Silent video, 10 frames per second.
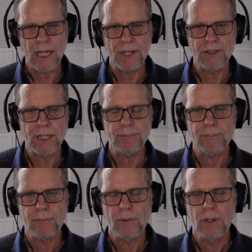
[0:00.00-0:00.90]
And then
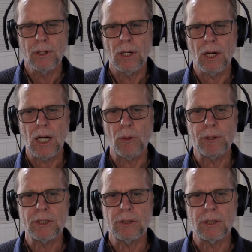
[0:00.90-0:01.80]
I
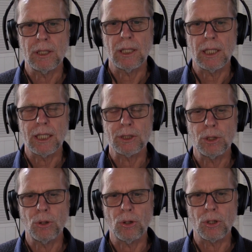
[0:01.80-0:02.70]
went to a
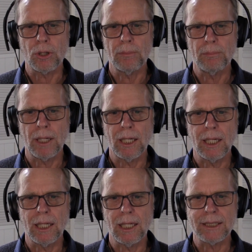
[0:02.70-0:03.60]
talk
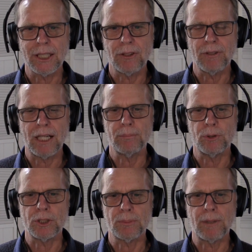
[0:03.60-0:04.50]
by a Theravadan
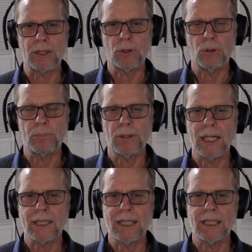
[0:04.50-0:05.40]
Buddhist monk called
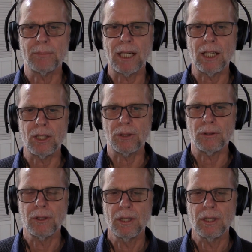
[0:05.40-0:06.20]
Prat Kantipalo,